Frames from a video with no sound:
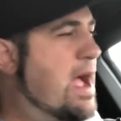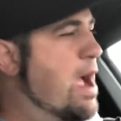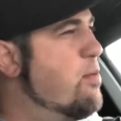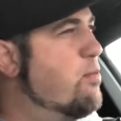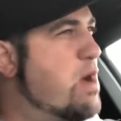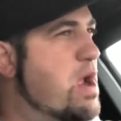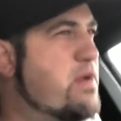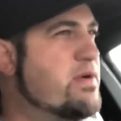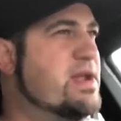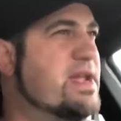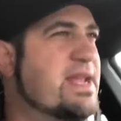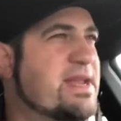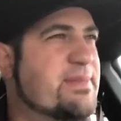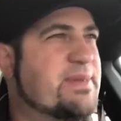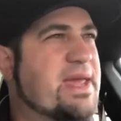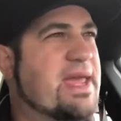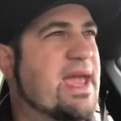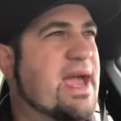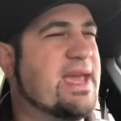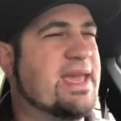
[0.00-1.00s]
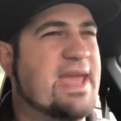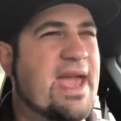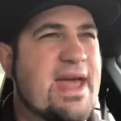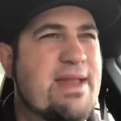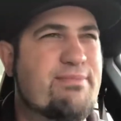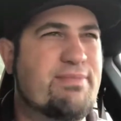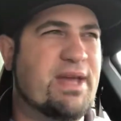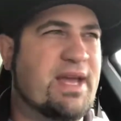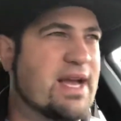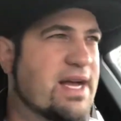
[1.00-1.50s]
I'm wearing it
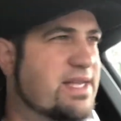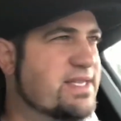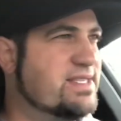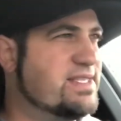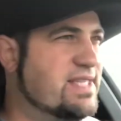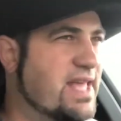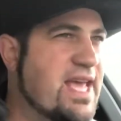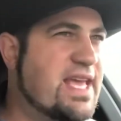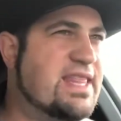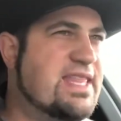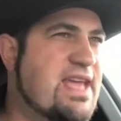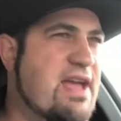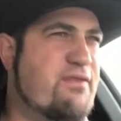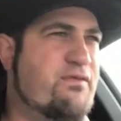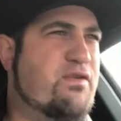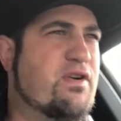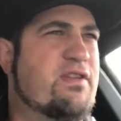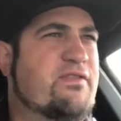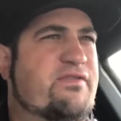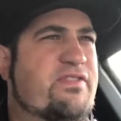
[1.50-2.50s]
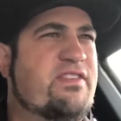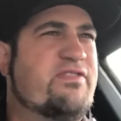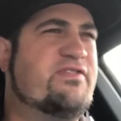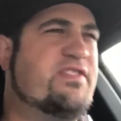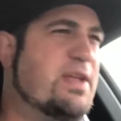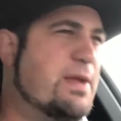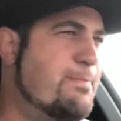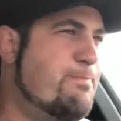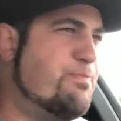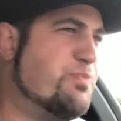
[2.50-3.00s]
again because, like the
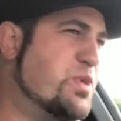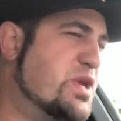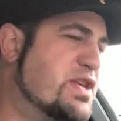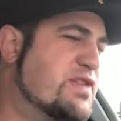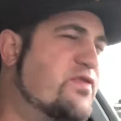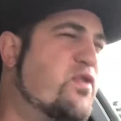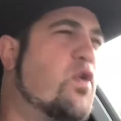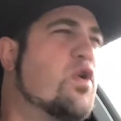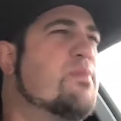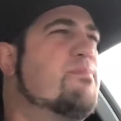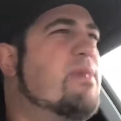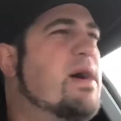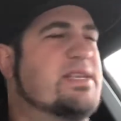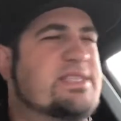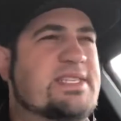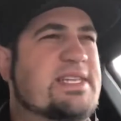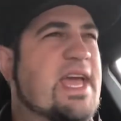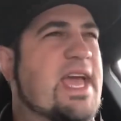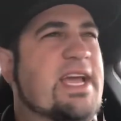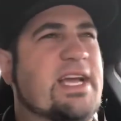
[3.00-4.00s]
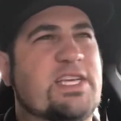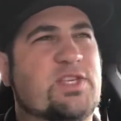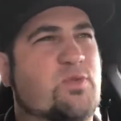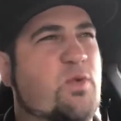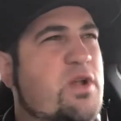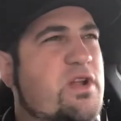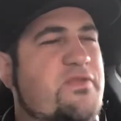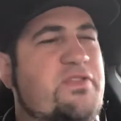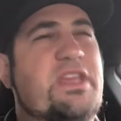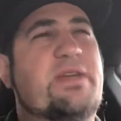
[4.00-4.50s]
F-150, this Ford Mustang is
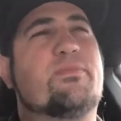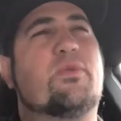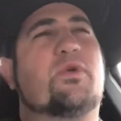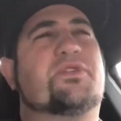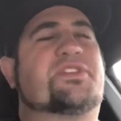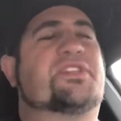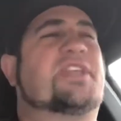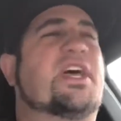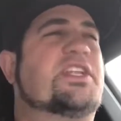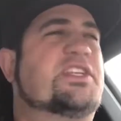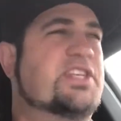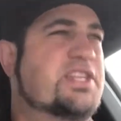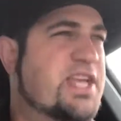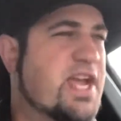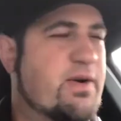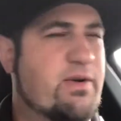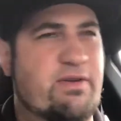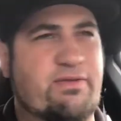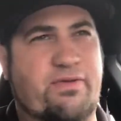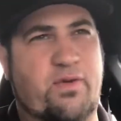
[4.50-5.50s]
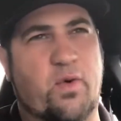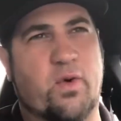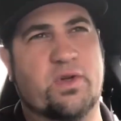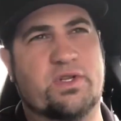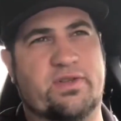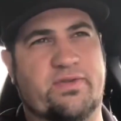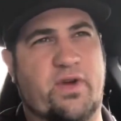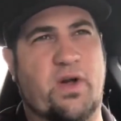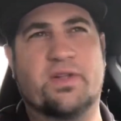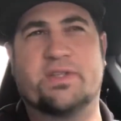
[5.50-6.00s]
one of the most legendary
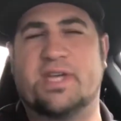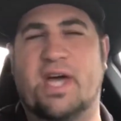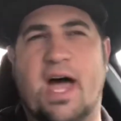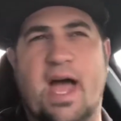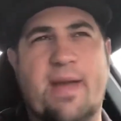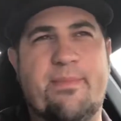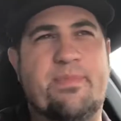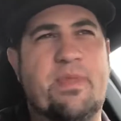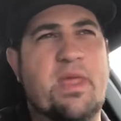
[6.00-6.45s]
Fords of all time.